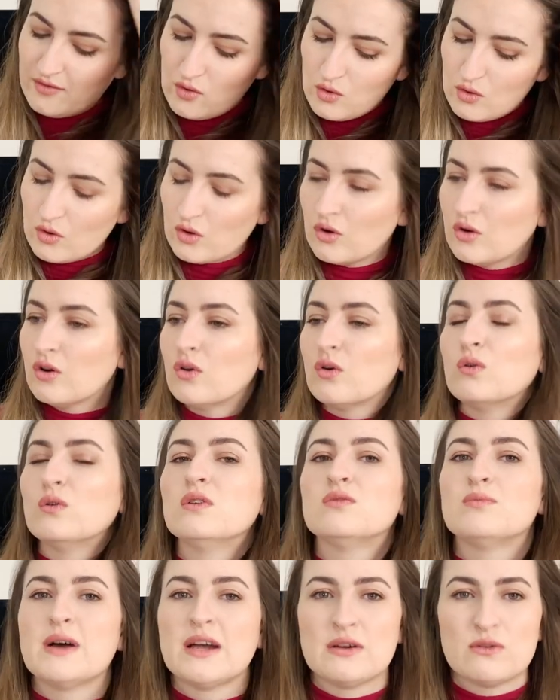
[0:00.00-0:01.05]
For all
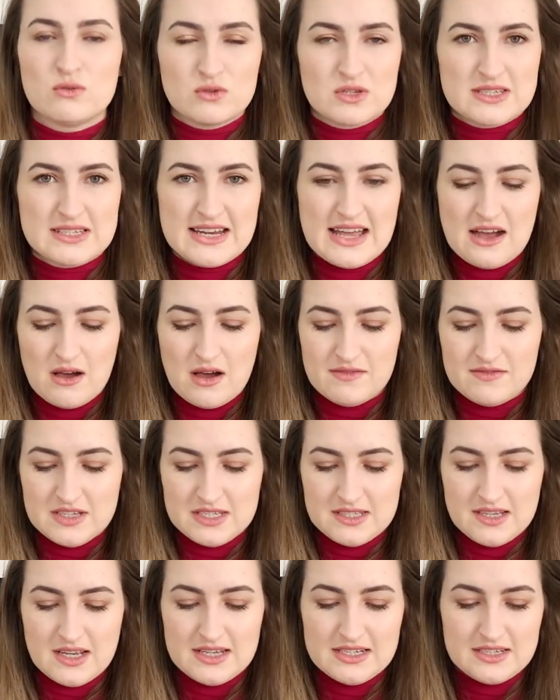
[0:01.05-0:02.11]
of my orders now, I've
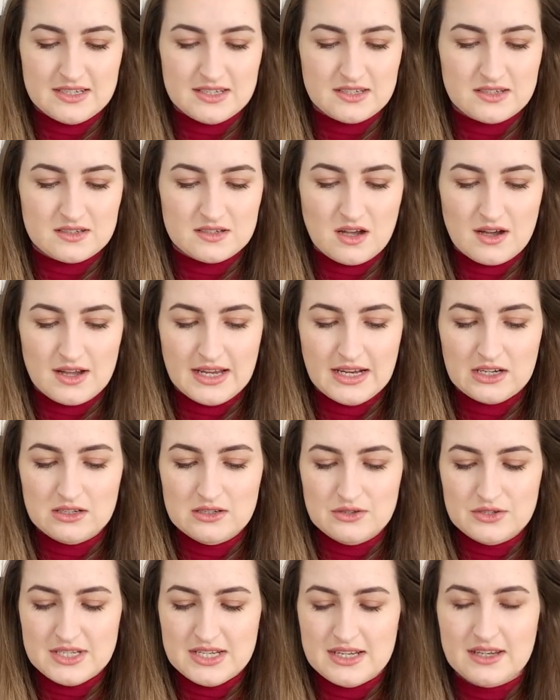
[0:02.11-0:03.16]
decided to start
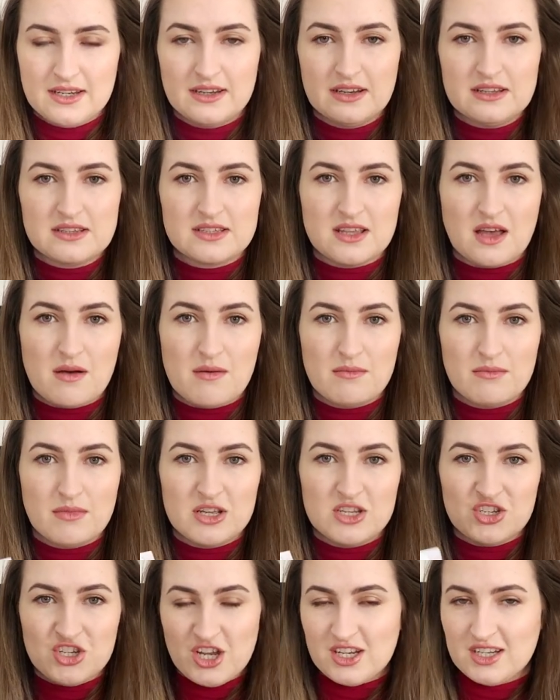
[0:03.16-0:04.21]
including some
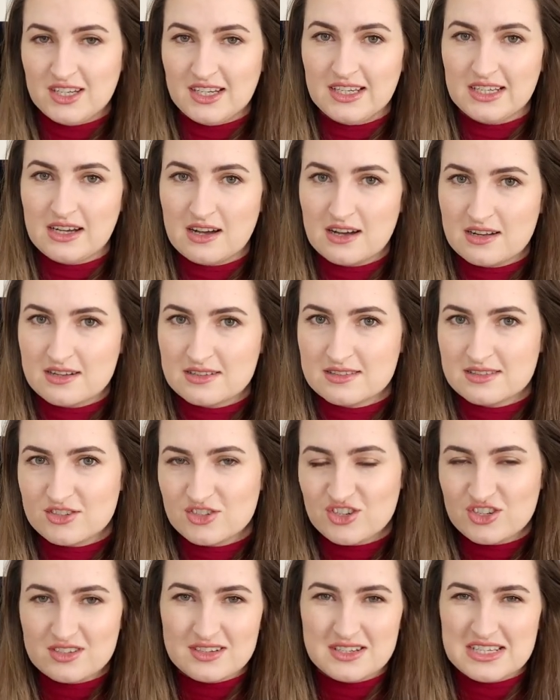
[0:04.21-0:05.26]
journaling cards
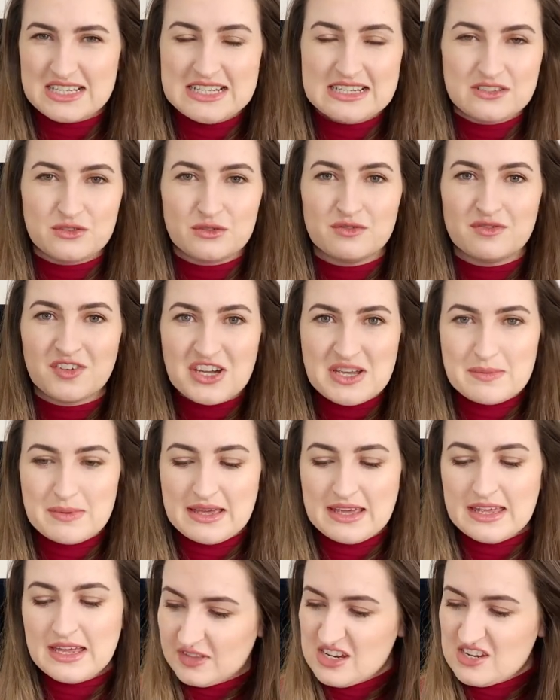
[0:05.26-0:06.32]
just as a little
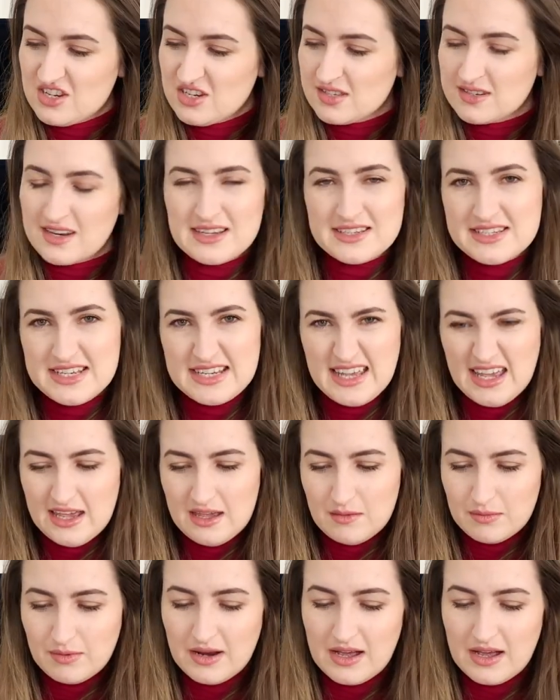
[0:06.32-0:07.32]
freebie. They're just nice to keep.